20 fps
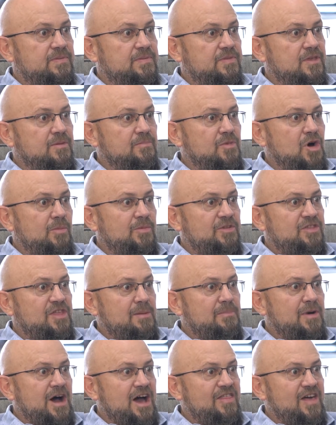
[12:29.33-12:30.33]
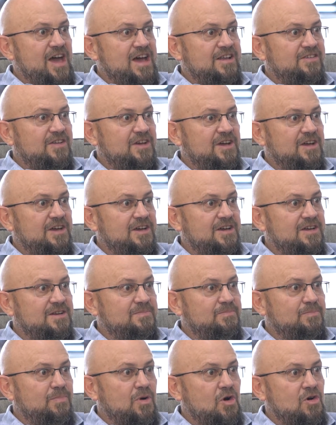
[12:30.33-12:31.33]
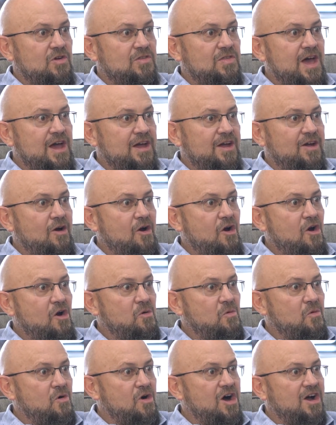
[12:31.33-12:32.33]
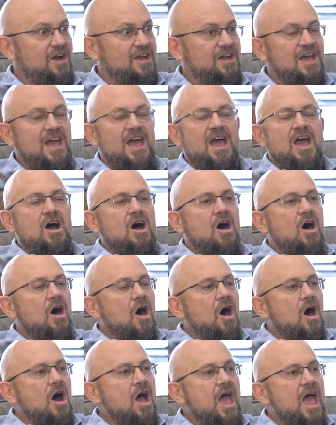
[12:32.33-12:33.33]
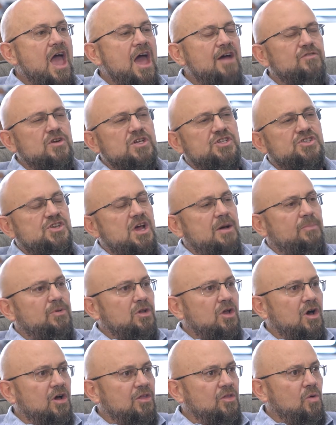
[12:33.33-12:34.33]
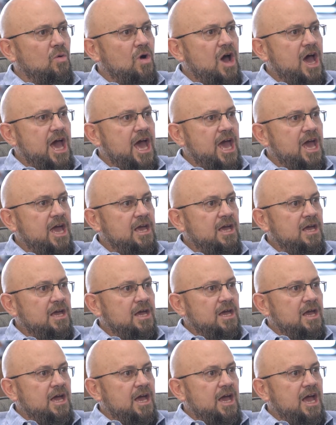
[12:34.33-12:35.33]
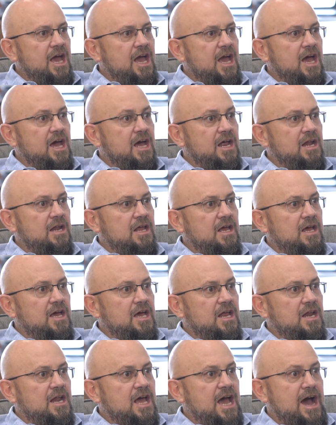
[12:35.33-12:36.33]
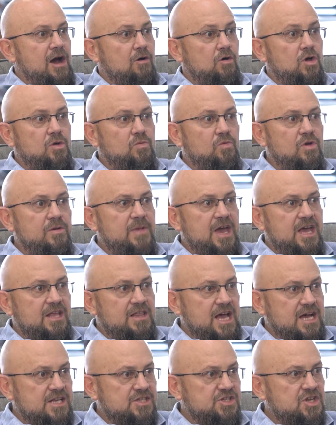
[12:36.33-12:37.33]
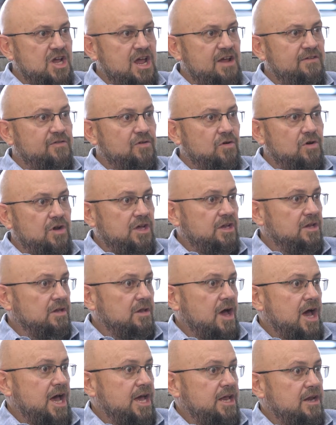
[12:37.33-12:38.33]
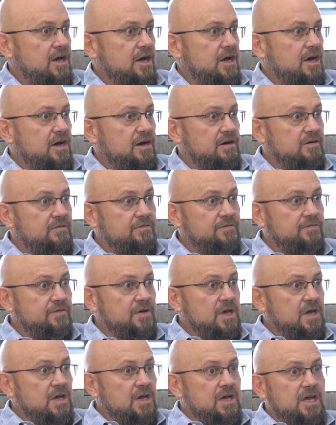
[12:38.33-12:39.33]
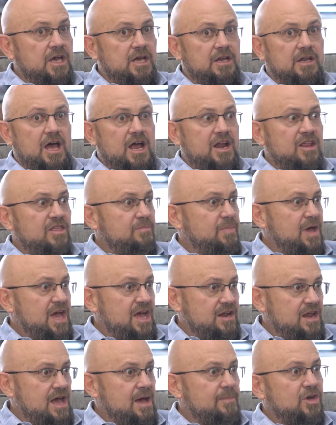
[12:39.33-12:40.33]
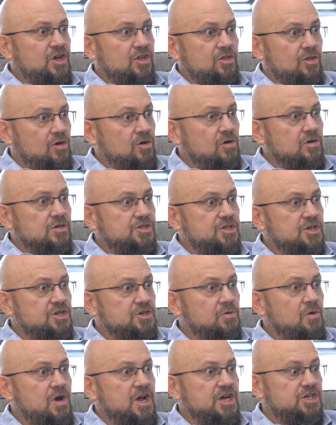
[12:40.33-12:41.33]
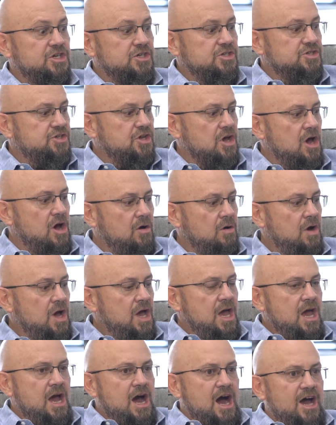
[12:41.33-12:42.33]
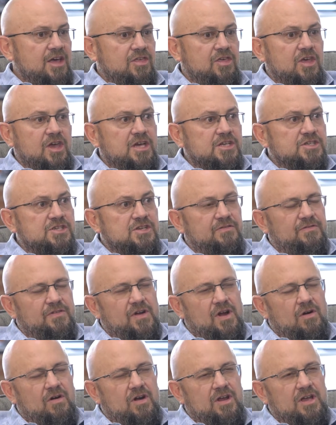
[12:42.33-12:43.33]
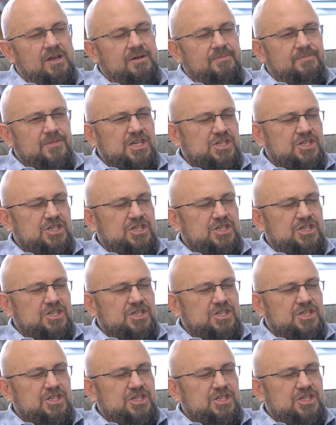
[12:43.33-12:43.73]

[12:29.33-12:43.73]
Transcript: the moment they buy that ticket, park that car, walk, every step along the way, and how can we make that safer in light of the pandemic and the current situation. So I think it's a good